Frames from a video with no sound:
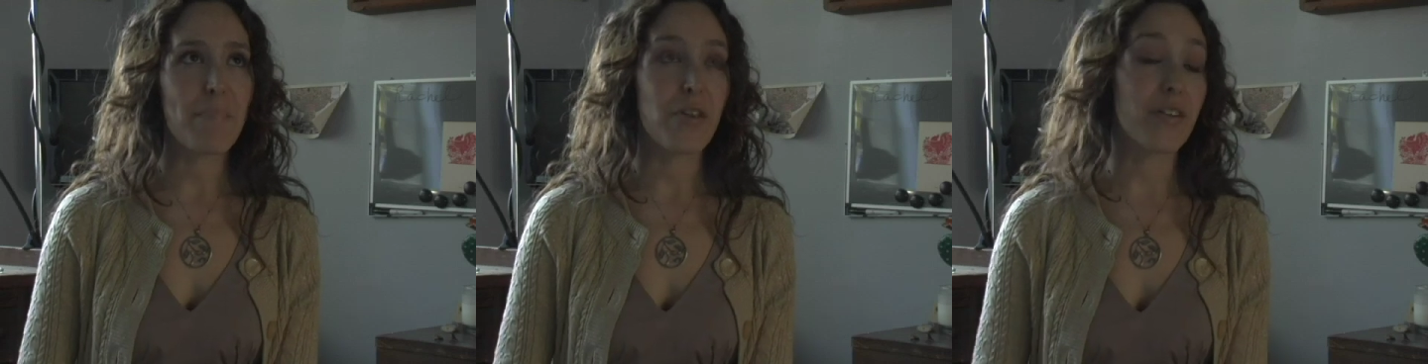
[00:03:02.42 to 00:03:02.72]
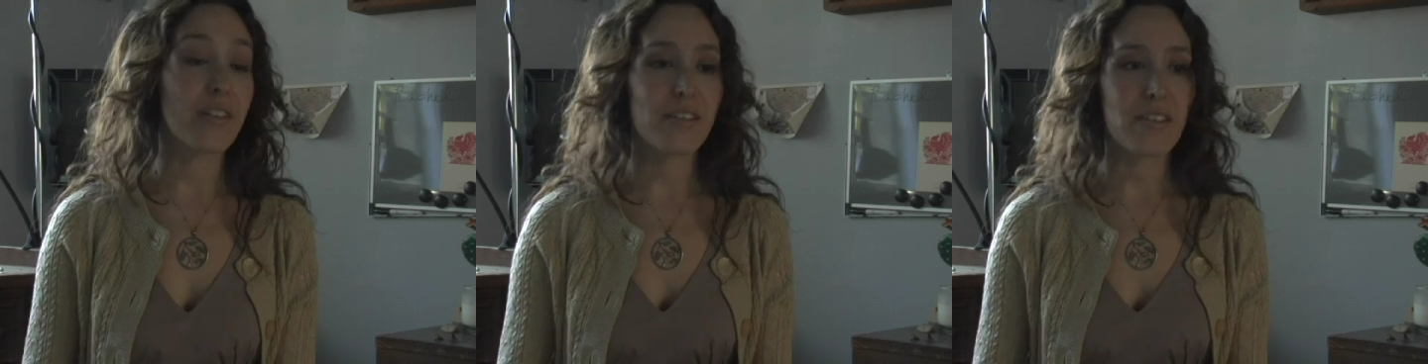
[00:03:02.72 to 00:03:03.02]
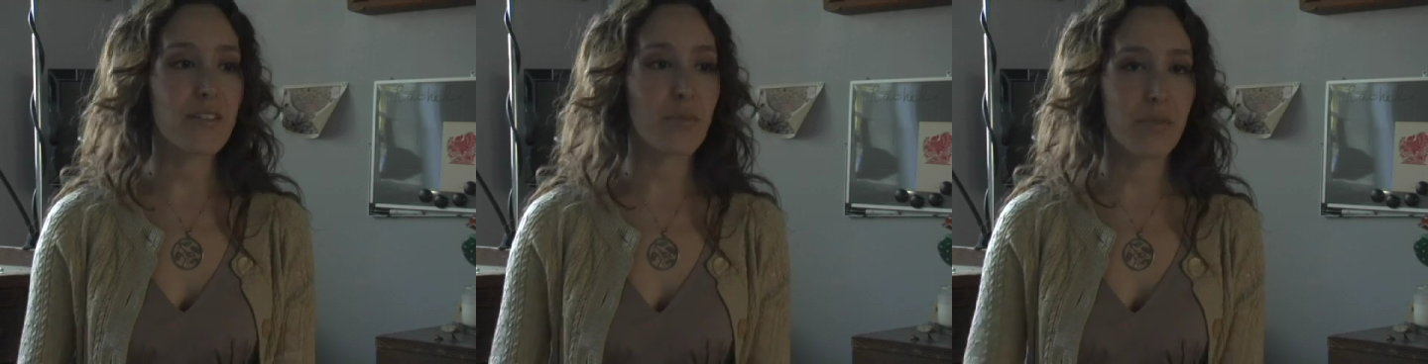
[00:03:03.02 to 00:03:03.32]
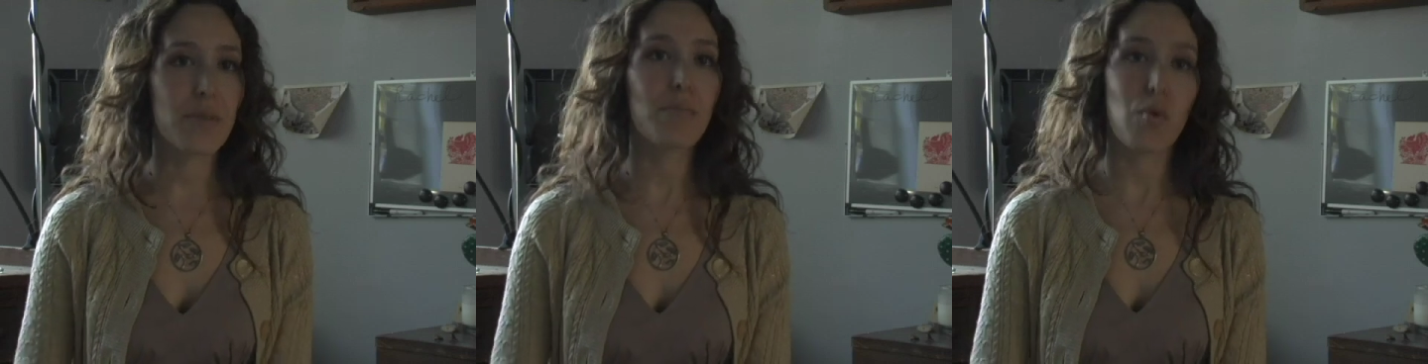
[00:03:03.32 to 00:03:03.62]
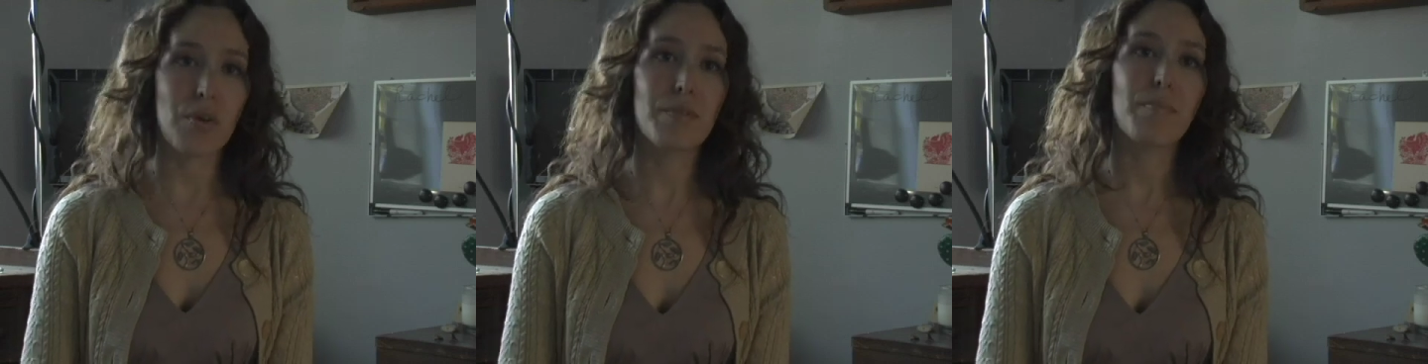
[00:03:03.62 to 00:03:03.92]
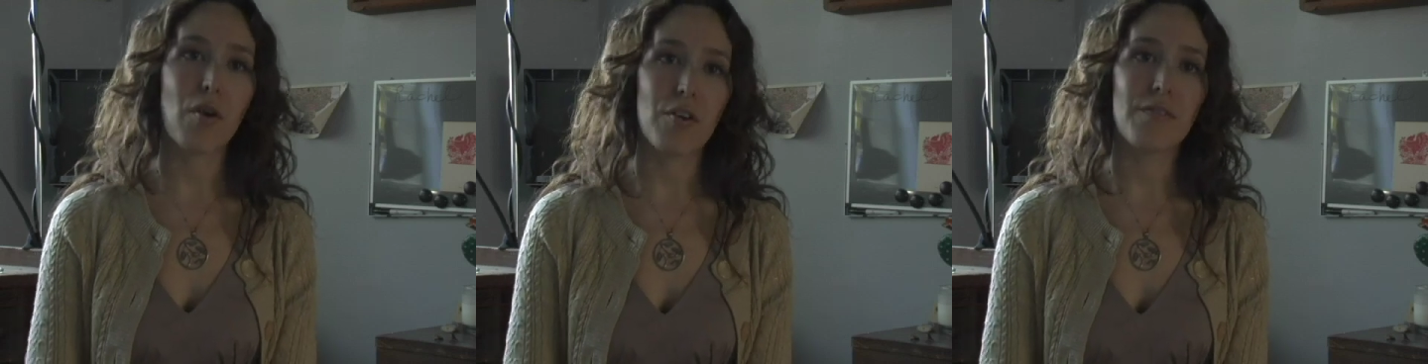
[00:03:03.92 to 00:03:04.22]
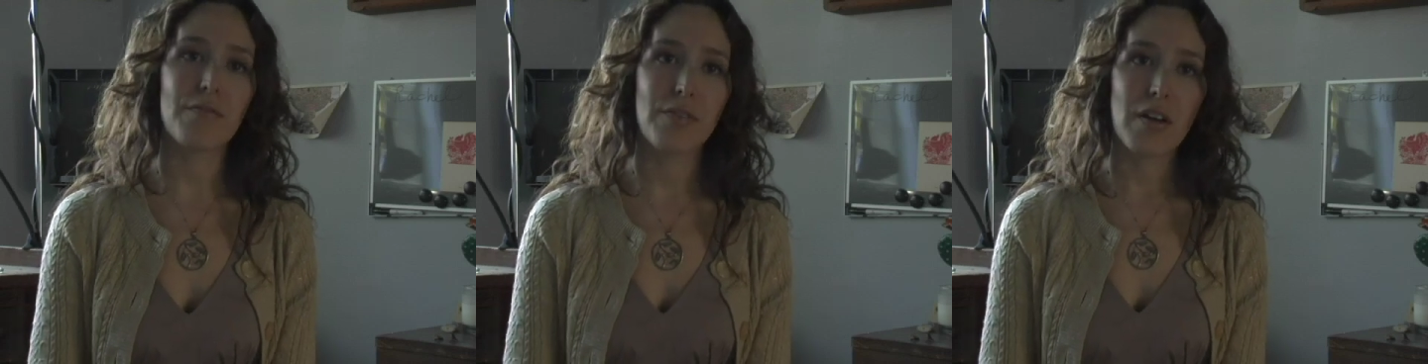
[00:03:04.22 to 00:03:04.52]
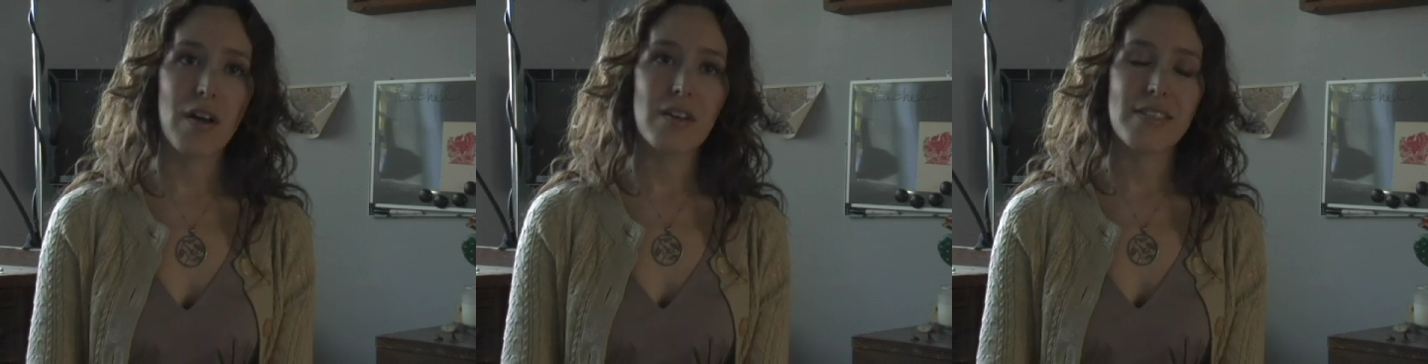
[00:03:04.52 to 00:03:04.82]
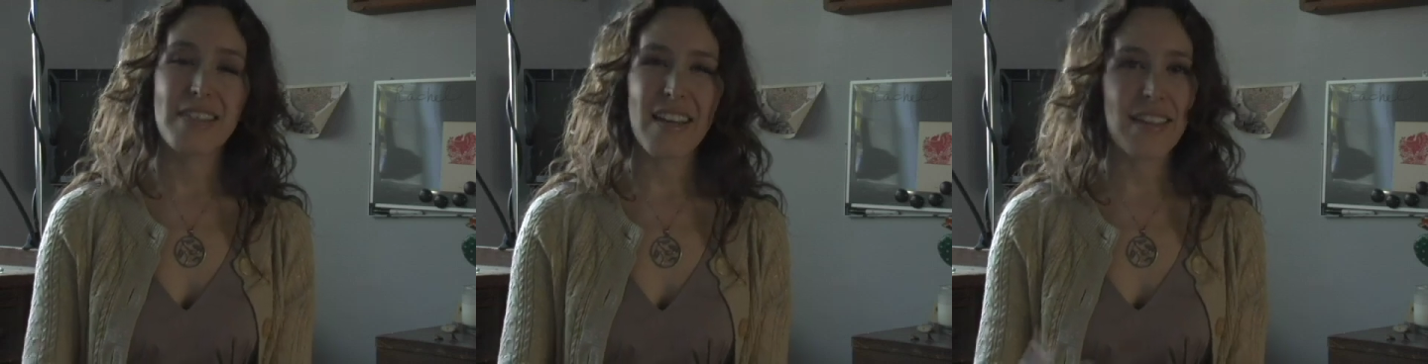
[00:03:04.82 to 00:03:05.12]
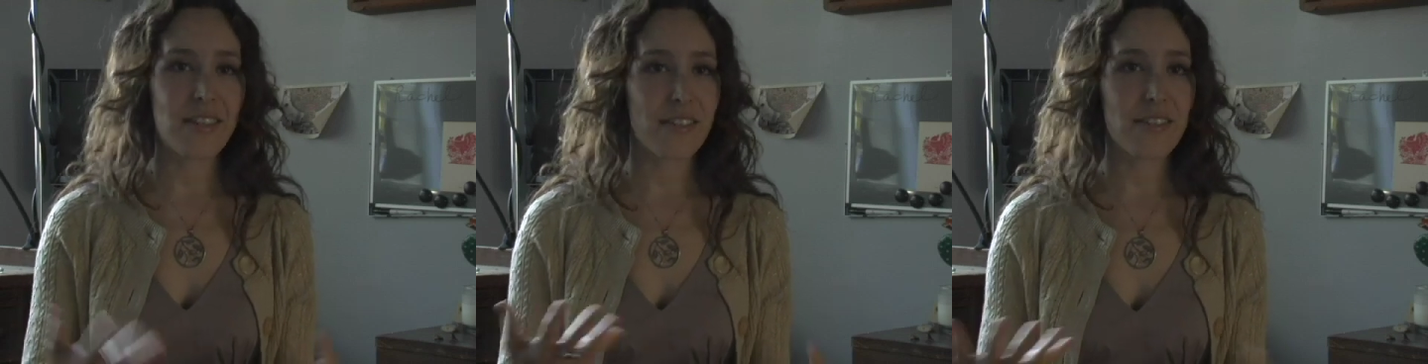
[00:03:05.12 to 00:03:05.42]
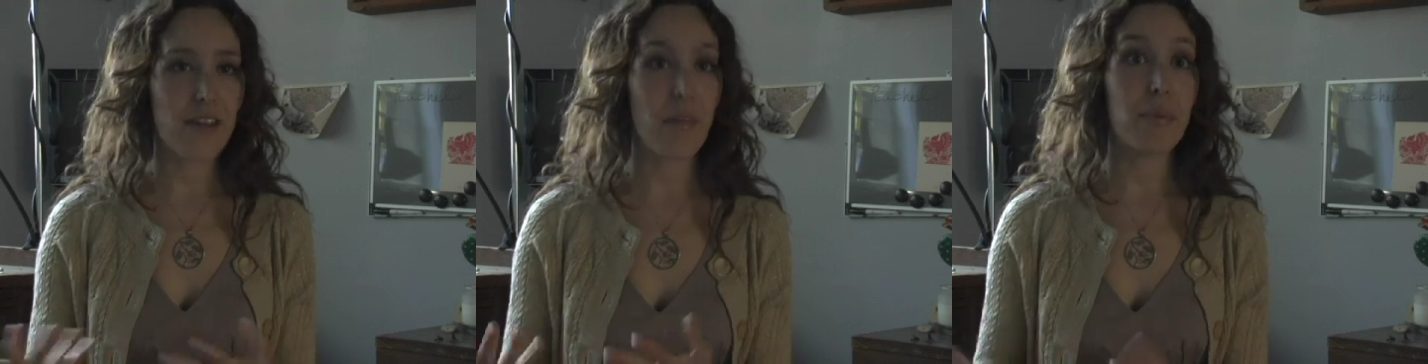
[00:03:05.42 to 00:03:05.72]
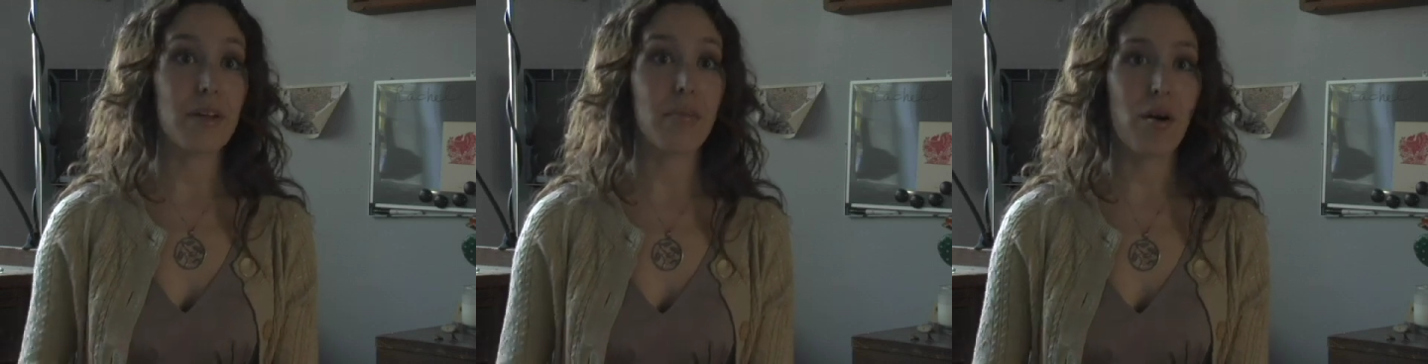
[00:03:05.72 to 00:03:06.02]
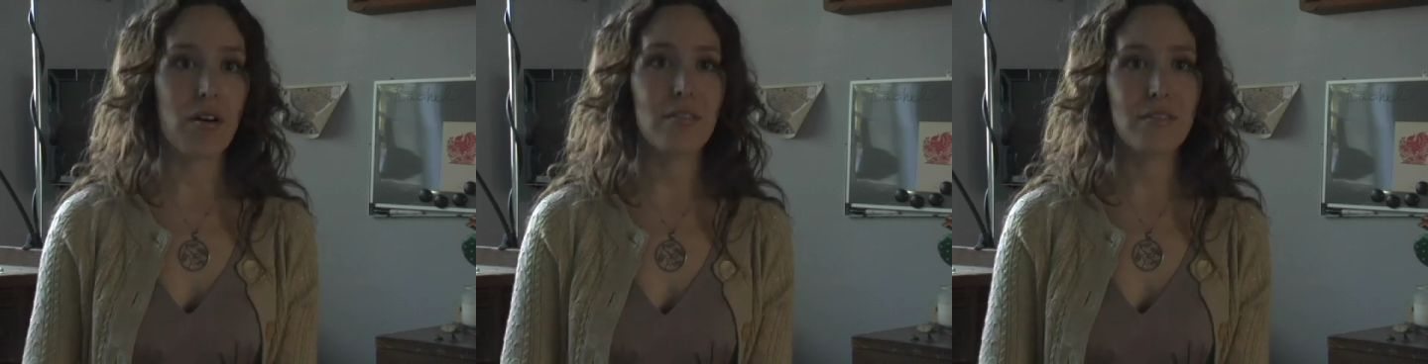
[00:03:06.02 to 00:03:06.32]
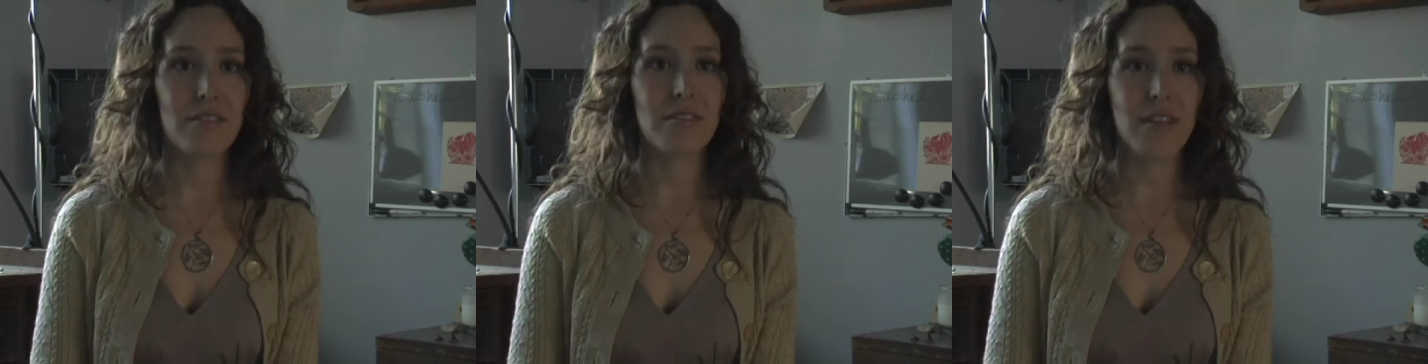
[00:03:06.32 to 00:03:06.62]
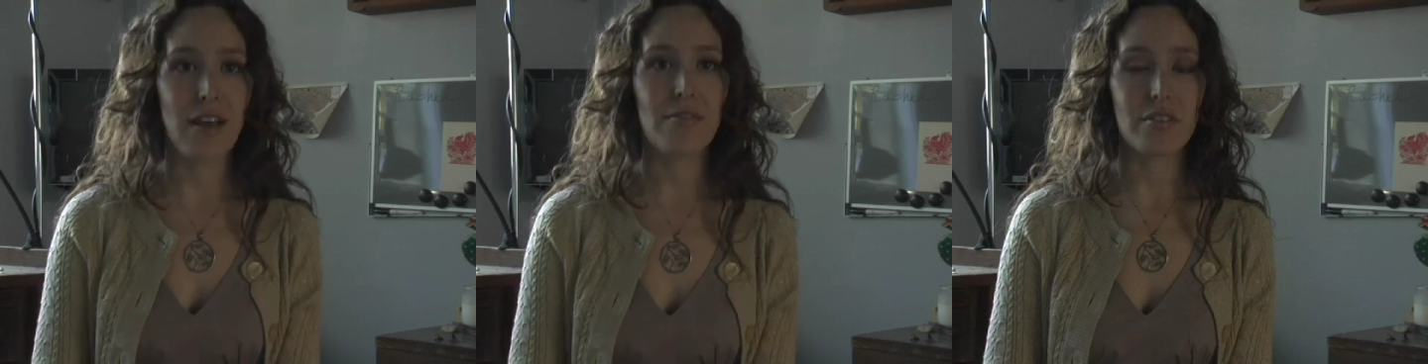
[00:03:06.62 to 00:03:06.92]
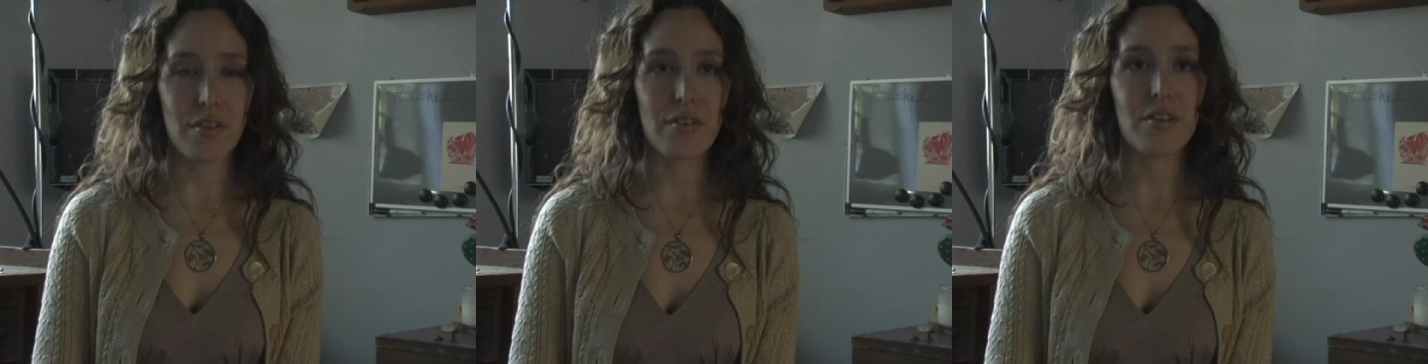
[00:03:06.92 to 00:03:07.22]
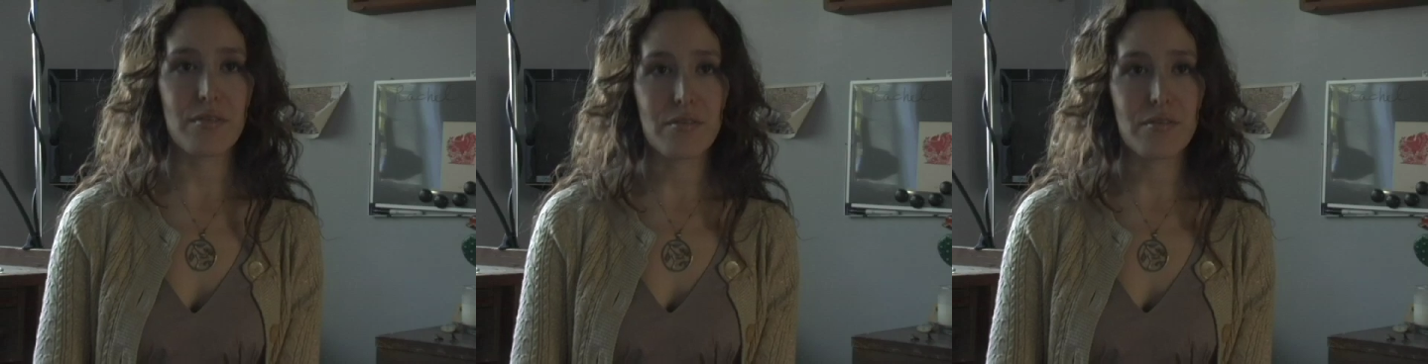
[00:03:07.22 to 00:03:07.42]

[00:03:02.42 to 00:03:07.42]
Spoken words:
it's a really important part of setting this company apart to have the logo.